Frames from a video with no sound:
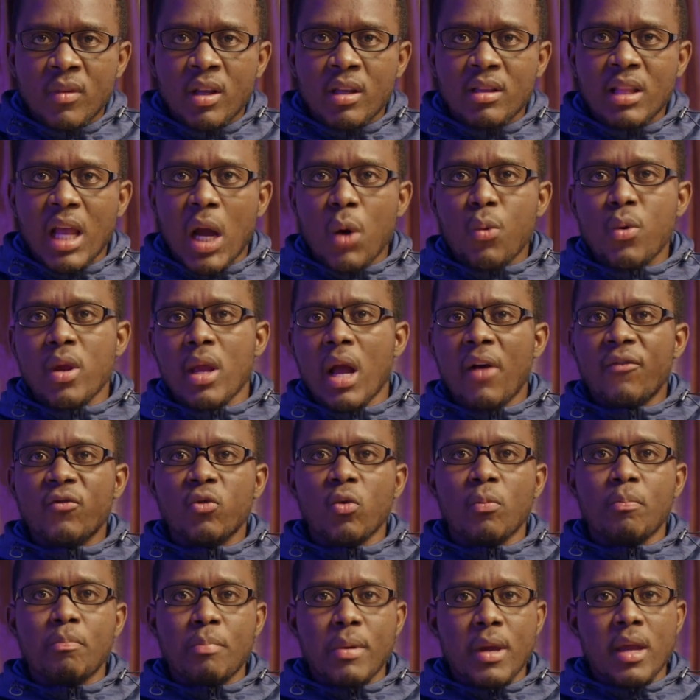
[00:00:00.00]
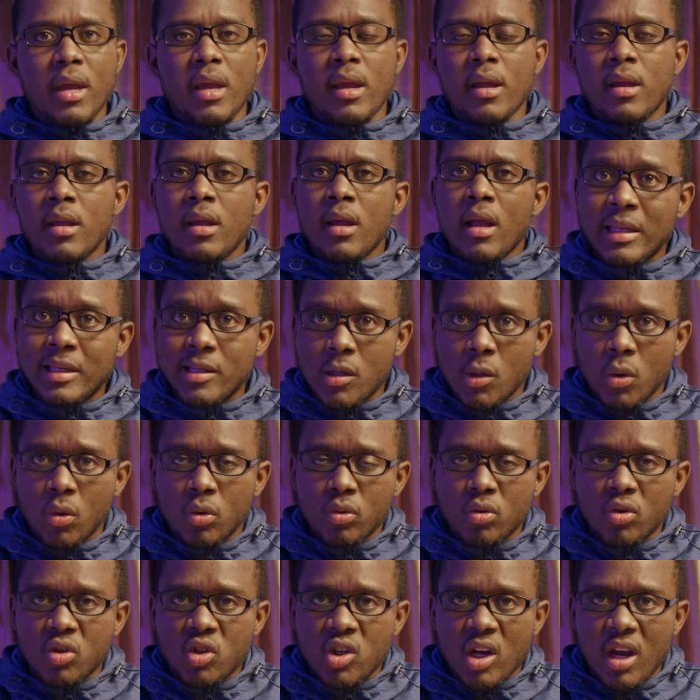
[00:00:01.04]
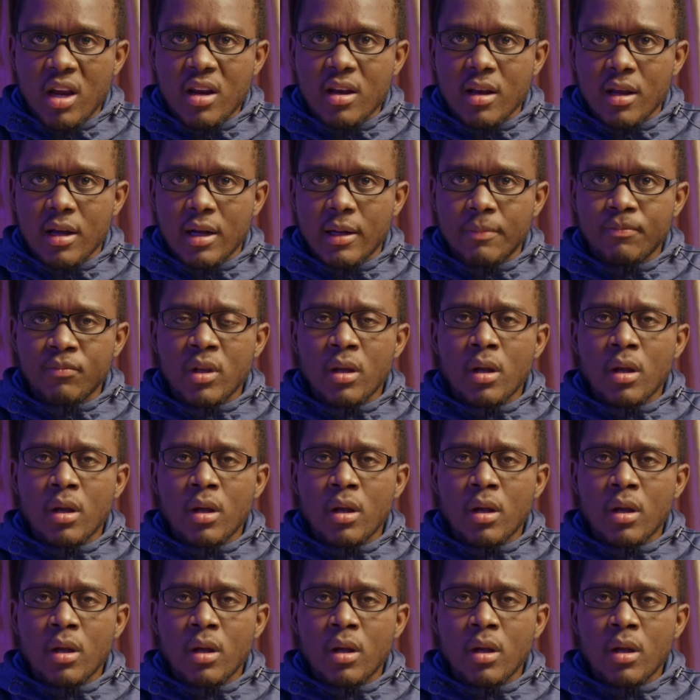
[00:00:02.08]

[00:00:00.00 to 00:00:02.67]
that we have to pay this loan to China,